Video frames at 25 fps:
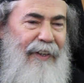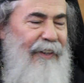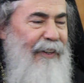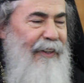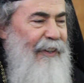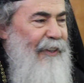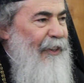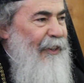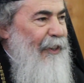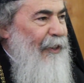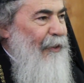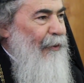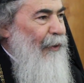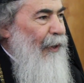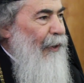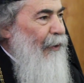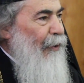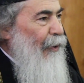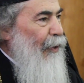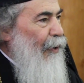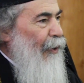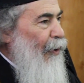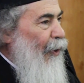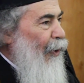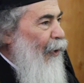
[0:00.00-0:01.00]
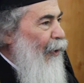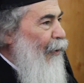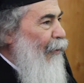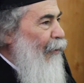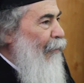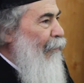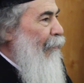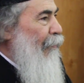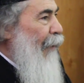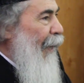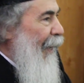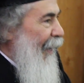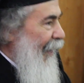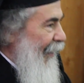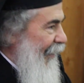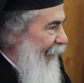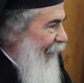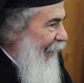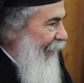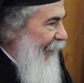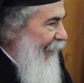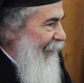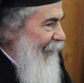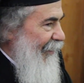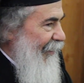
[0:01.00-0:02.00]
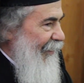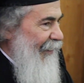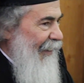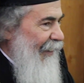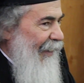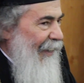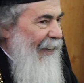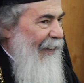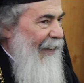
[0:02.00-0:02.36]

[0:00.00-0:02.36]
This is what we call paradise.